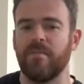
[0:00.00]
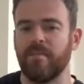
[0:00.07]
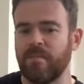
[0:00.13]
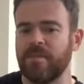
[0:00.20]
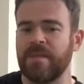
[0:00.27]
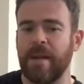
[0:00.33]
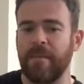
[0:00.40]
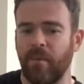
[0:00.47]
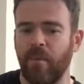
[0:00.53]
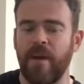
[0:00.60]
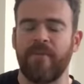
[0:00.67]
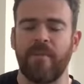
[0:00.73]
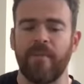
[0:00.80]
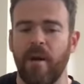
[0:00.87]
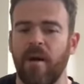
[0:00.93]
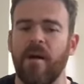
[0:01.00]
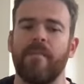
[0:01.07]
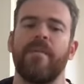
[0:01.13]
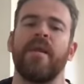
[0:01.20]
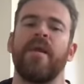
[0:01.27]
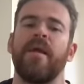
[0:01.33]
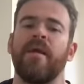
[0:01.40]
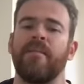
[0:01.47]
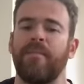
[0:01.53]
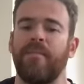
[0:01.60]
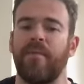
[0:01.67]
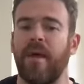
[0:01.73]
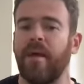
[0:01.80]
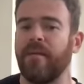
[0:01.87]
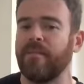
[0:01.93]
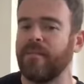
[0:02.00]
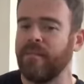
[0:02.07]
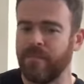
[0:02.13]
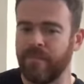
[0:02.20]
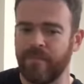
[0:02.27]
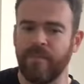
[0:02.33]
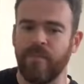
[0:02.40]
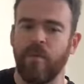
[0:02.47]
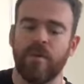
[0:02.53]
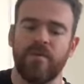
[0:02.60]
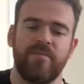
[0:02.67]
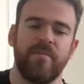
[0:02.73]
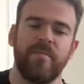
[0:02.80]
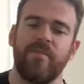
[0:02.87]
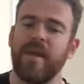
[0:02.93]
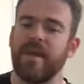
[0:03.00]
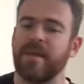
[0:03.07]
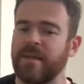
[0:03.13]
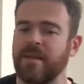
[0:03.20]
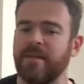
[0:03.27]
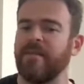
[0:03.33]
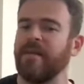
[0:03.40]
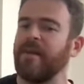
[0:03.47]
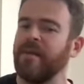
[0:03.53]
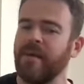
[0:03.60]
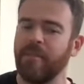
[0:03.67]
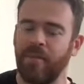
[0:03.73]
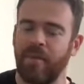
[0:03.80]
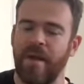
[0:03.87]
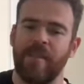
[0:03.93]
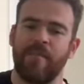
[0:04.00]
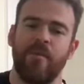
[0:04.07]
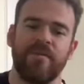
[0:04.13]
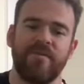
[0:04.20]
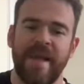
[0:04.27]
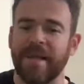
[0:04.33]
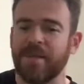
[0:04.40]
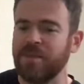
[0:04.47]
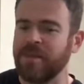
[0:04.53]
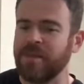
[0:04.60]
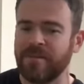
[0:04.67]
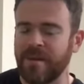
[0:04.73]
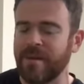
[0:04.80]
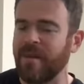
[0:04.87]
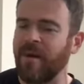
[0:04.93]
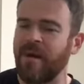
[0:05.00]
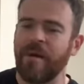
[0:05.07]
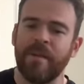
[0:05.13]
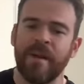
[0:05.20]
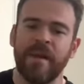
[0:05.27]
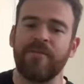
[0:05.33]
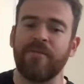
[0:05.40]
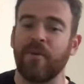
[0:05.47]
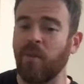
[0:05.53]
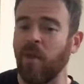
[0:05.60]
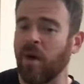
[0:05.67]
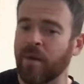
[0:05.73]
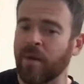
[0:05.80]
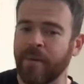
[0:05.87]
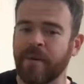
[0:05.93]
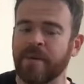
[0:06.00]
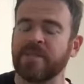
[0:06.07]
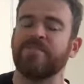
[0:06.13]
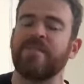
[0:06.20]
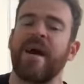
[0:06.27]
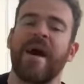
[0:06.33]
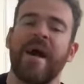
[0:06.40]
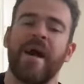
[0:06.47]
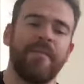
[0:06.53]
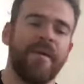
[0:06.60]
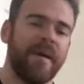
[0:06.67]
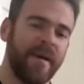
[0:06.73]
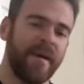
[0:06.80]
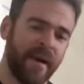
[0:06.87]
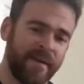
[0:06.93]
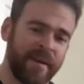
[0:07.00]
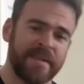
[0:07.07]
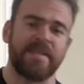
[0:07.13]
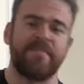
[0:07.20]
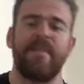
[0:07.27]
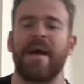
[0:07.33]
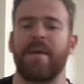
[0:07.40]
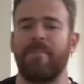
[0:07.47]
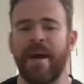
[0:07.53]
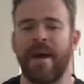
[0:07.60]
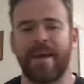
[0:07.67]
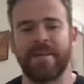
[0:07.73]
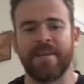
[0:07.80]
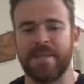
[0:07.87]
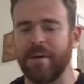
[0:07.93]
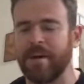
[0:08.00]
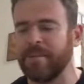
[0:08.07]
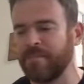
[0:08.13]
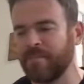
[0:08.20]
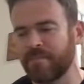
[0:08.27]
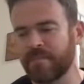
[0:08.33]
step away from the harmony and play more things that imply more attention to the harmony for longer periods of time and then smack back into it.